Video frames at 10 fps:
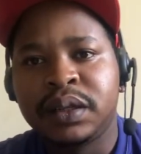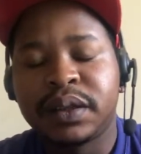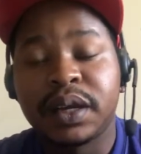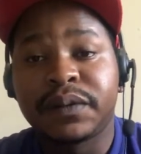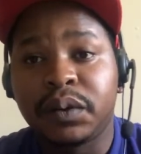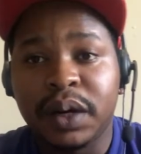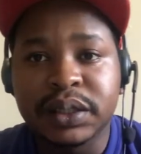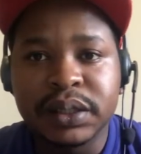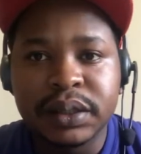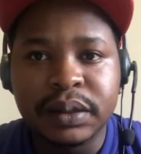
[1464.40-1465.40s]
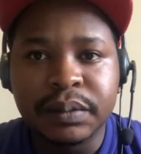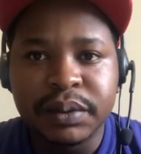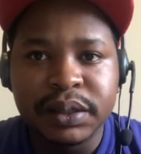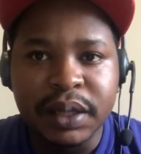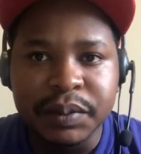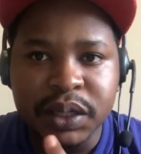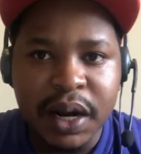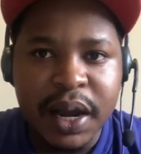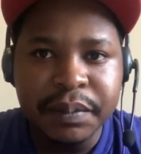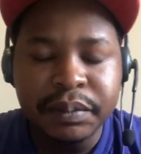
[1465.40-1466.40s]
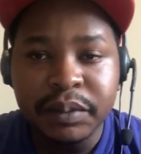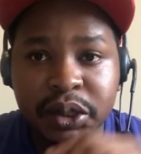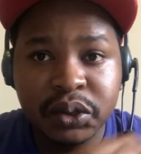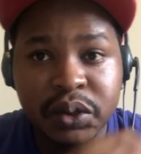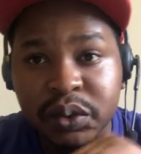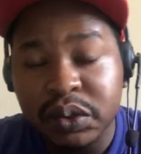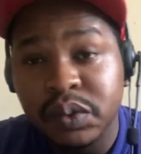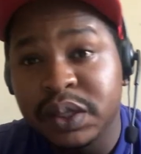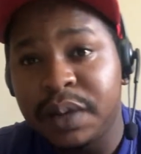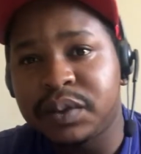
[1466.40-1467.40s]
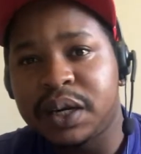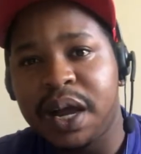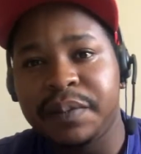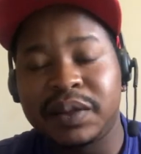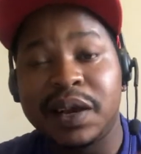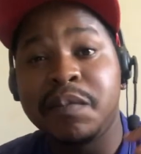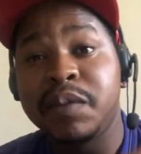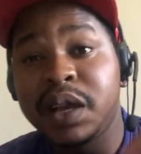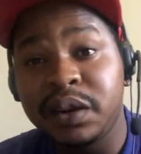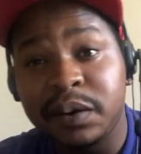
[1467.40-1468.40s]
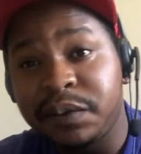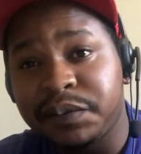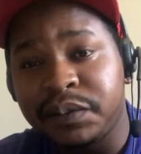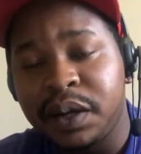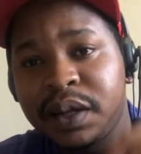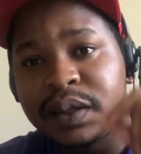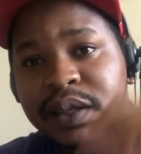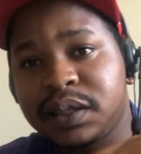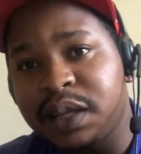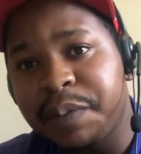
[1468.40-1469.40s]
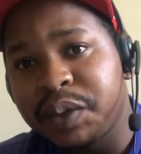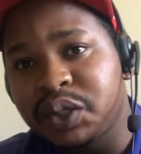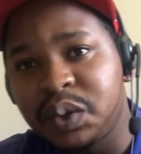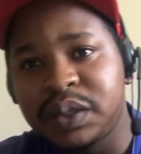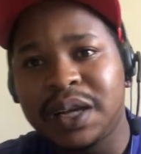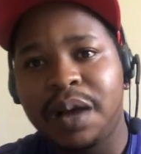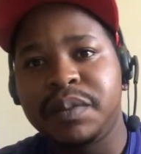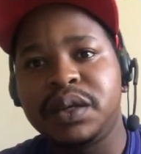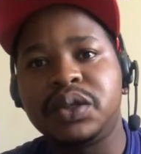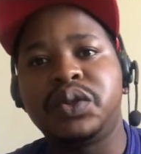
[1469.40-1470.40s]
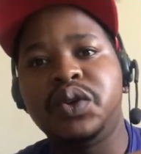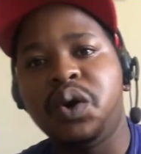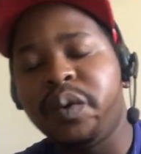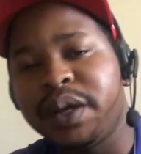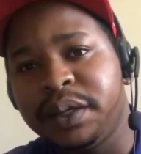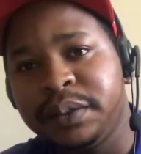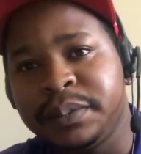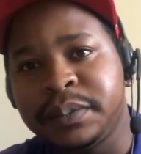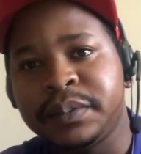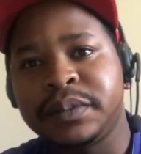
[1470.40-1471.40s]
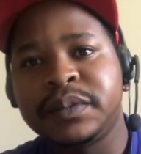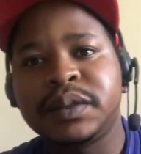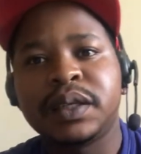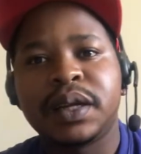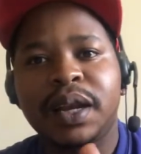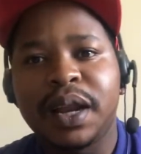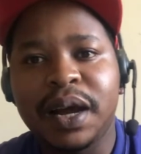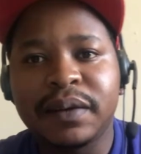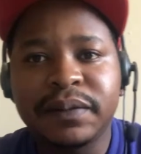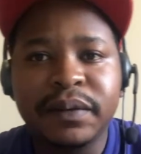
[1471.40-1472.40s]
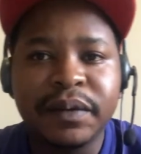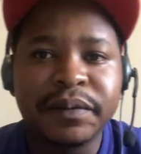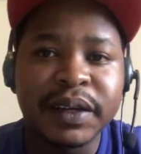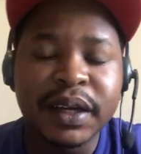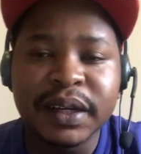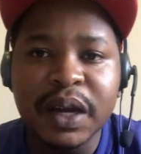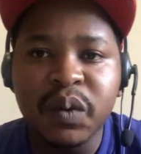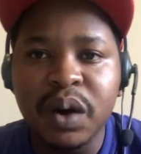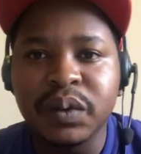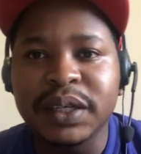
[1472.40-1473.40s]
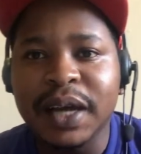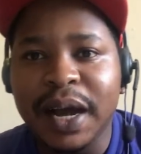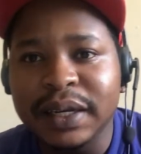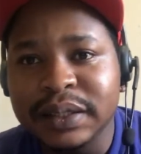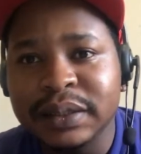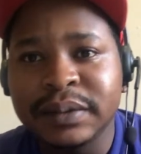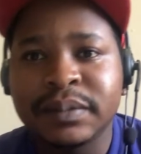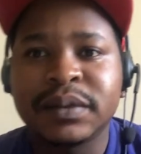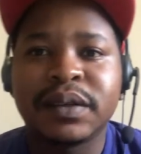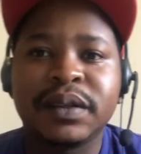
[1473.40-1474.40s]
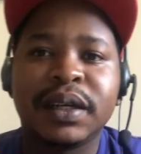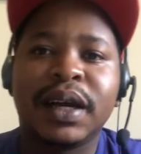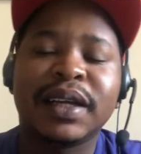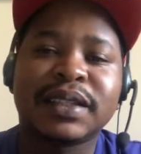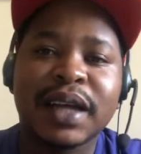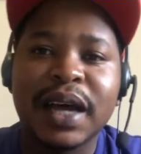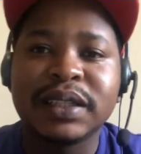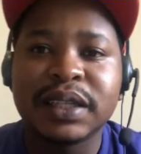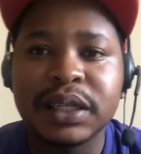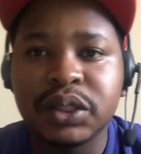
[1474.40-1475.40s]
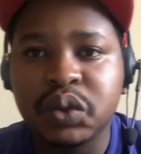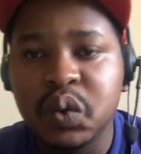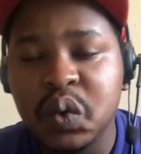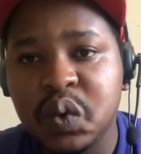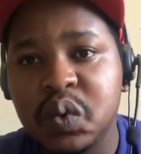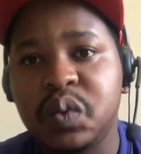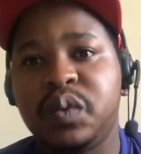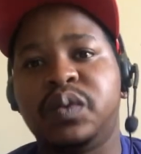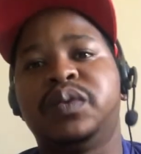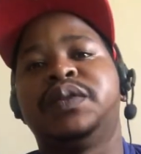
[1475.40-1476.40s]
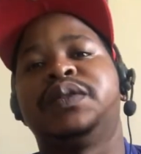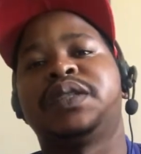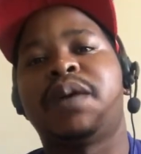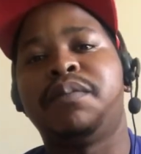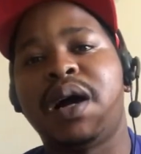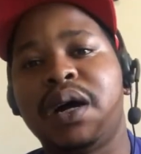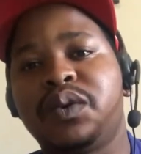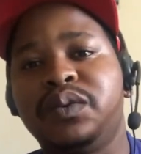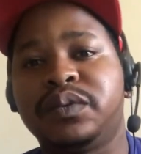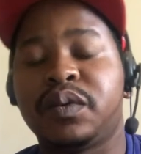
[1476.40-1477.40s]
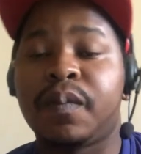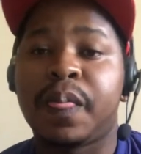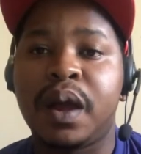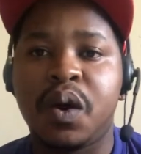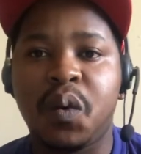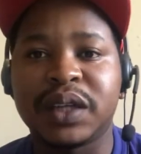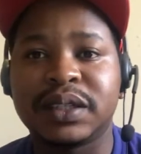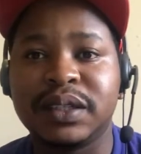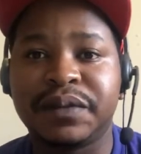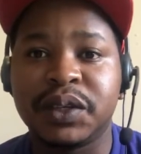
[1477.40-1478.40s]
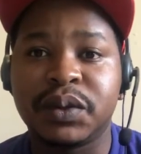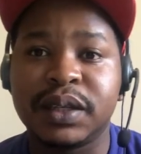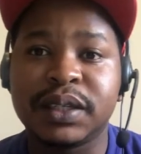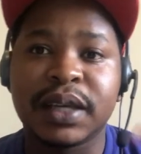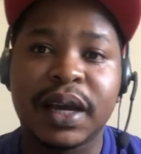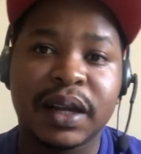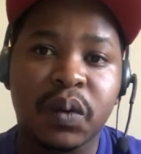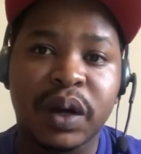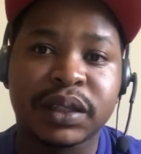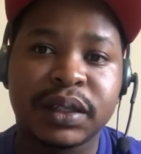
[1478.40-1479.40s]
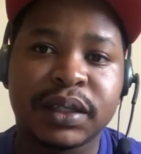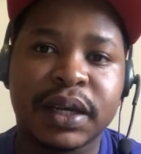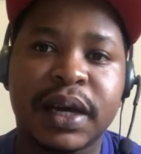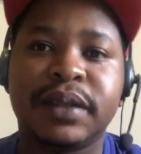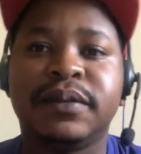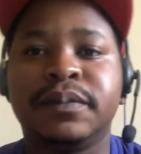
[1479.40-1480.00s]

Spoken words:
Thanks for watching. Please subscribe. Make sure you do subscribe. There are many of these episodes coming your way. Love, fikiria kwa undani, asante, ndugu, amako. Watch this video this side and watch this side.